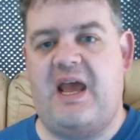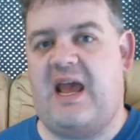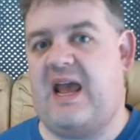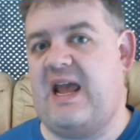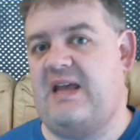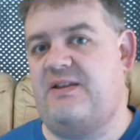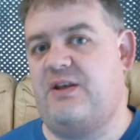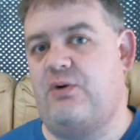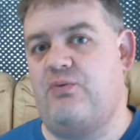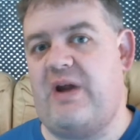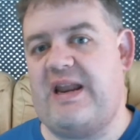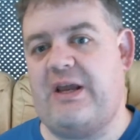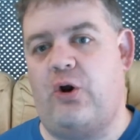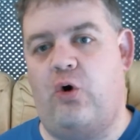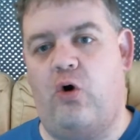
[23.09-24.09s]
and the
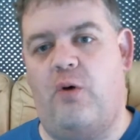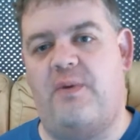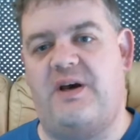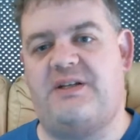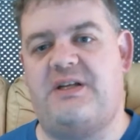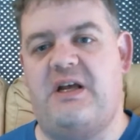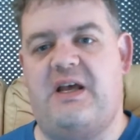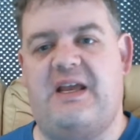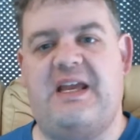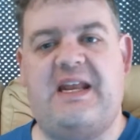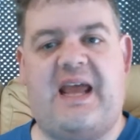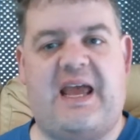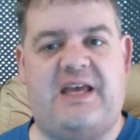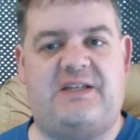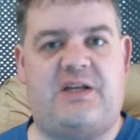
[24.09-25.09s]
erratic orbit it
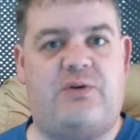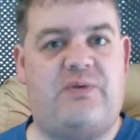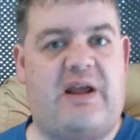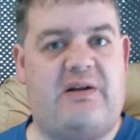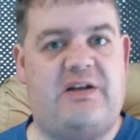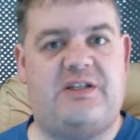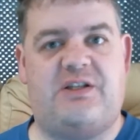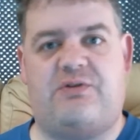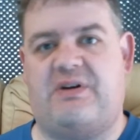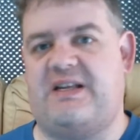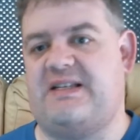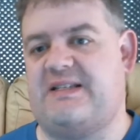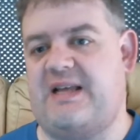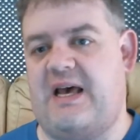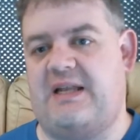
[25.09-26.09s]
has around its three
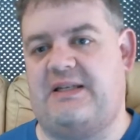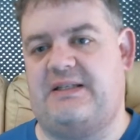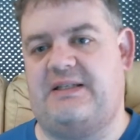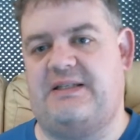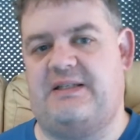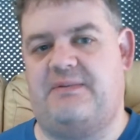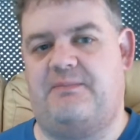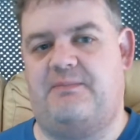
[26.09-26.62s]
suns.